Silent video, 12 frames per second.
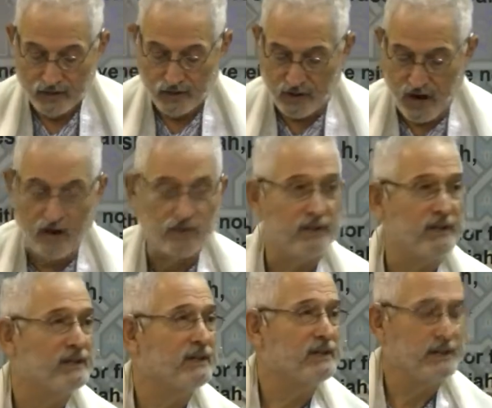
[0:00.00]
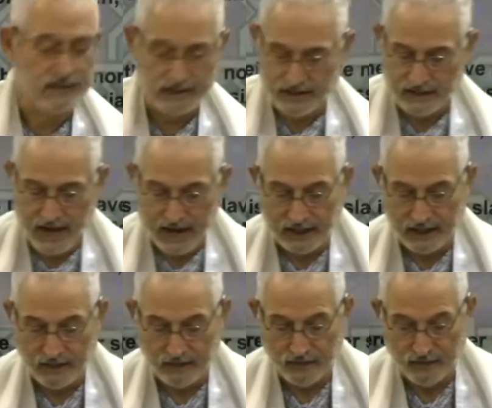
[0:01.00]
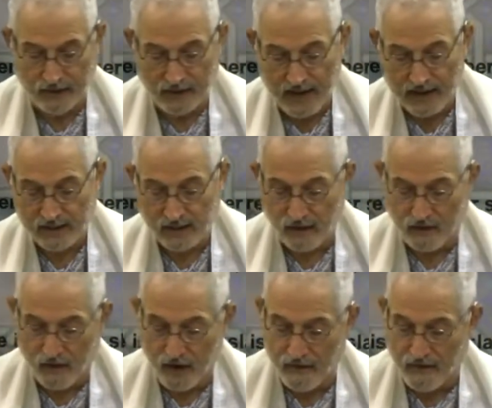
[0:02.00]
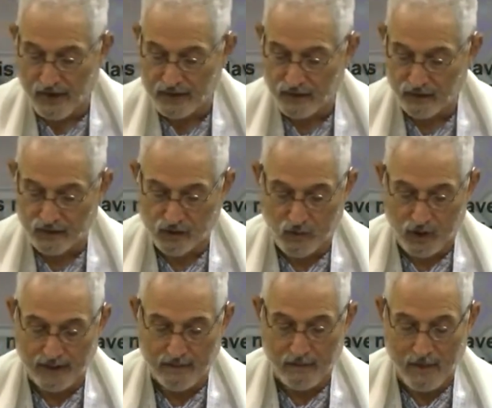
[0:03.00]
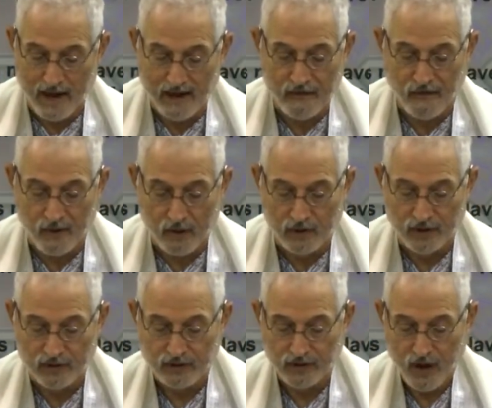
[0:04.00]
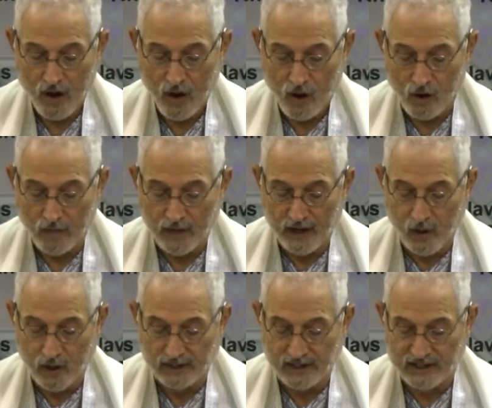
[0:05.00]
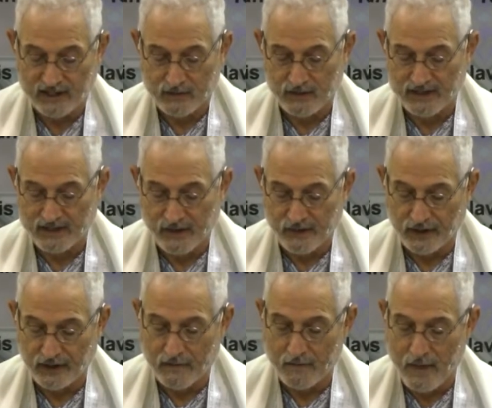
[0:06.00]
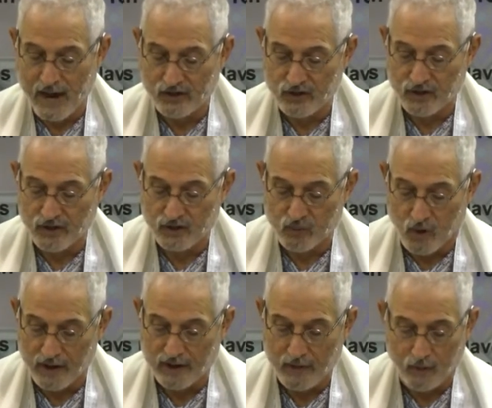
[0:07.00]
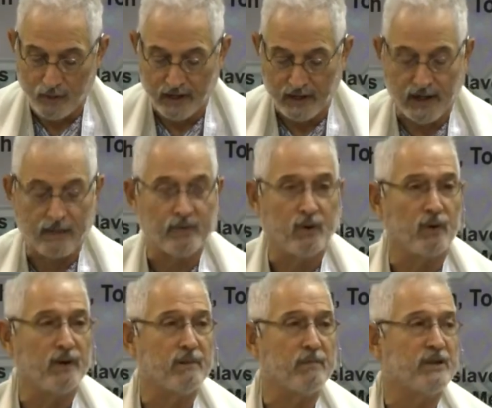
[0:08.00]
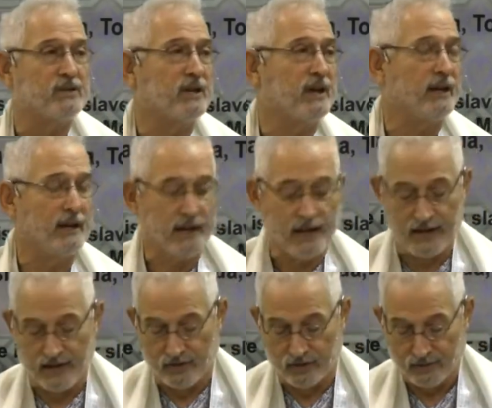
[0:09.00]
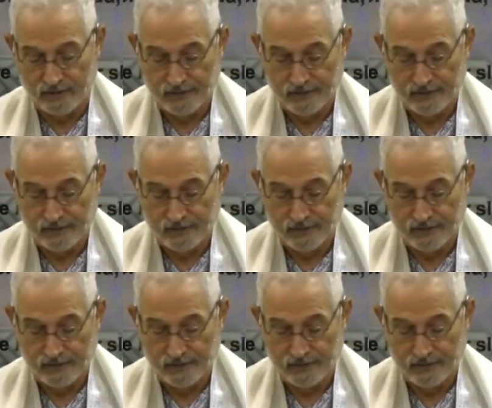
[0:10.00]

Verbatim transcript: Sukkot is the second from the last of the fall festivals, and one that many focus on because it's specifically mentioned as one that will be kept during the Messianic Age.